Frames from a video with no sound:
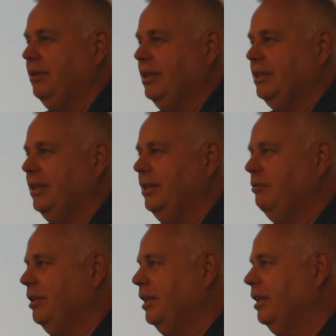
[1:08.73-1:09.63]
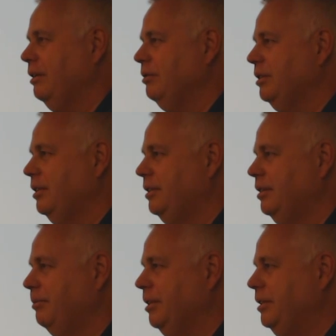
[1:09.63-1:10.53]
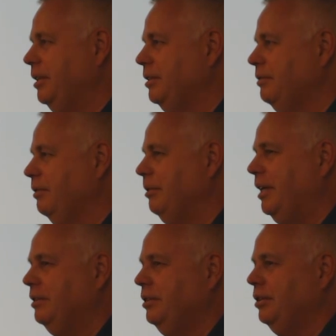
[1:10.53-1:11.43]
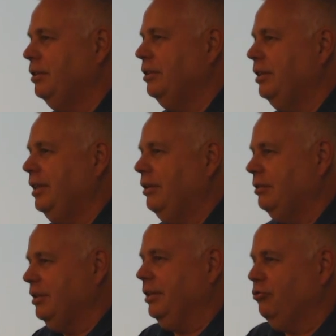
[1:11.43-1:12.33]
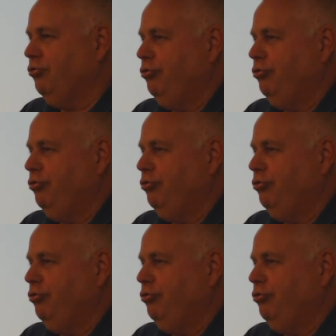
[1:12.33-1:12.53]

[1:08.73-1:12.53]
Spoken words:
because I think what I got was some of the dates from last year, and now it's like